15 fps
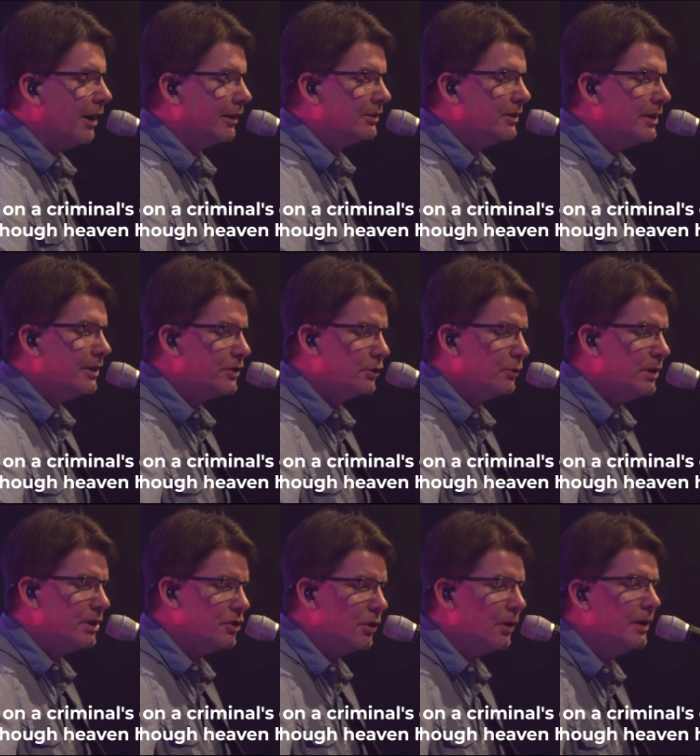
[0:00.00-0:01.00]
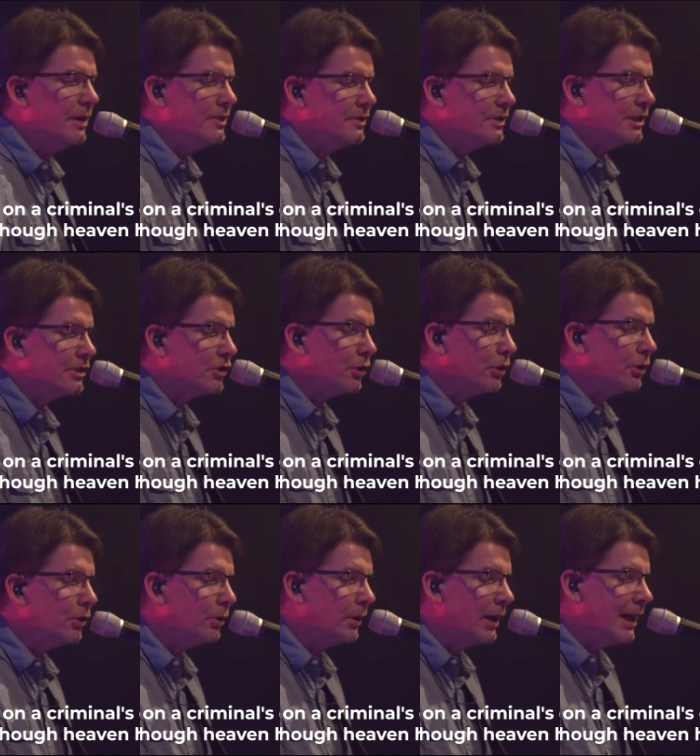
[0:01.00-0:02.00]
Darkness rejoiced
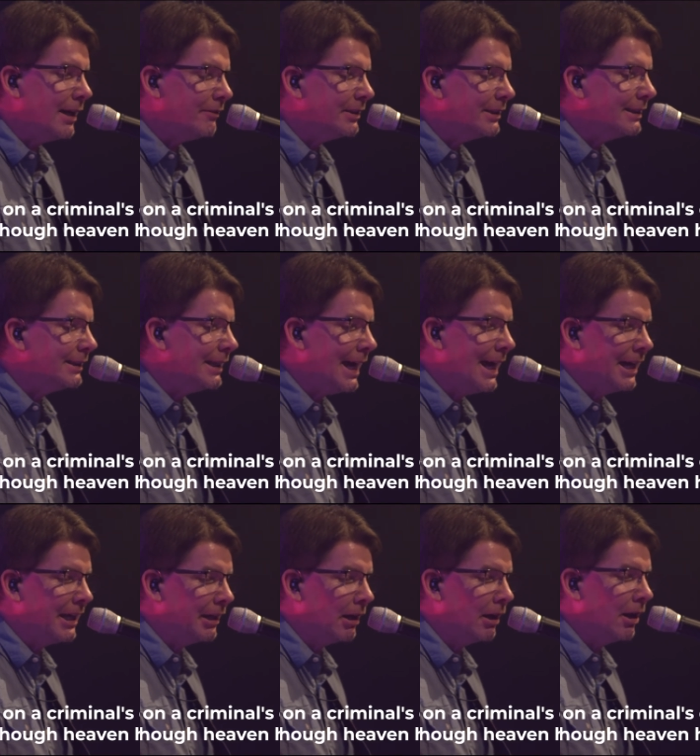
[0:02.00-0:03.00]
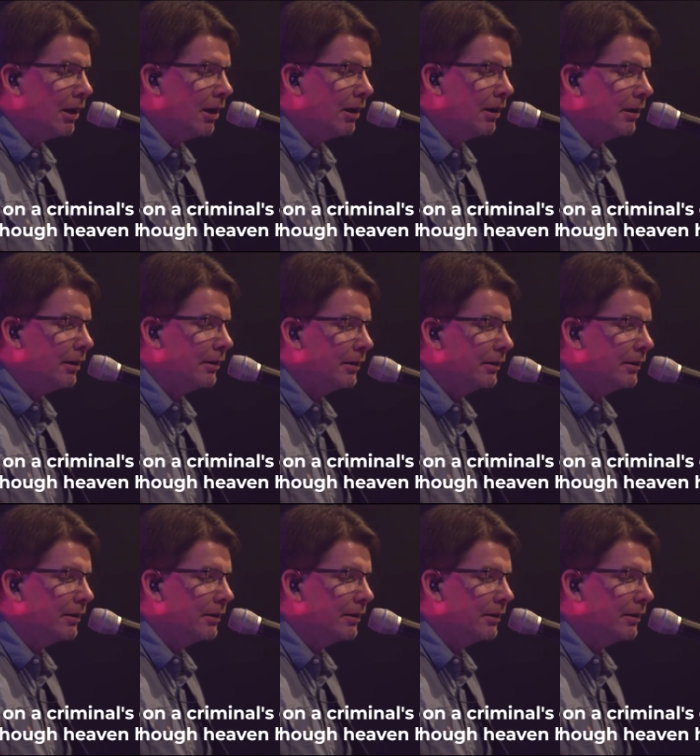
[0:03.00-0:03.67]
as though heaven had won.